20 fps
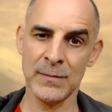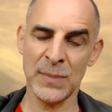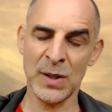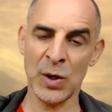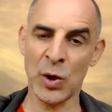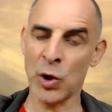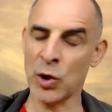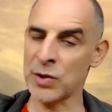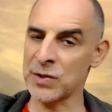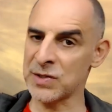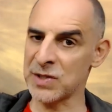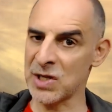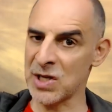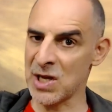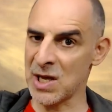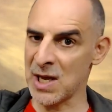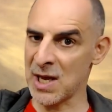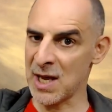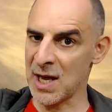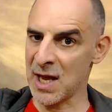Because
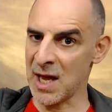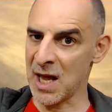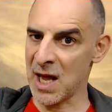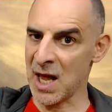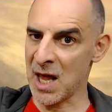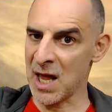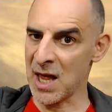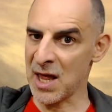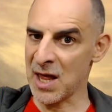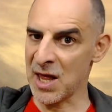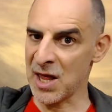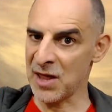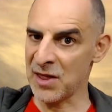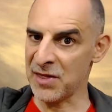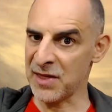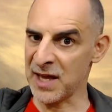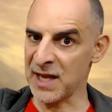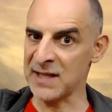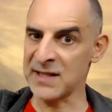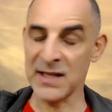
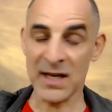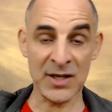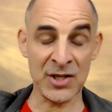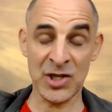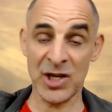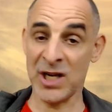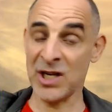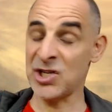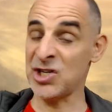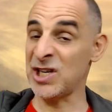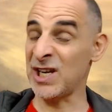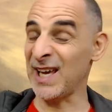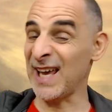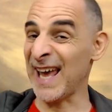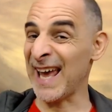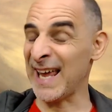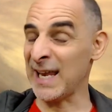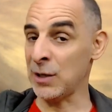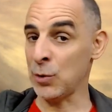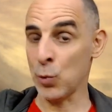things are changing
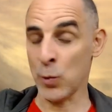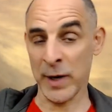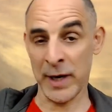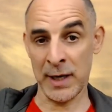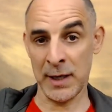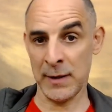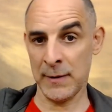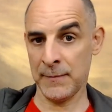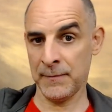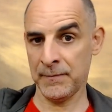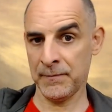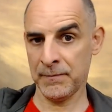anyway.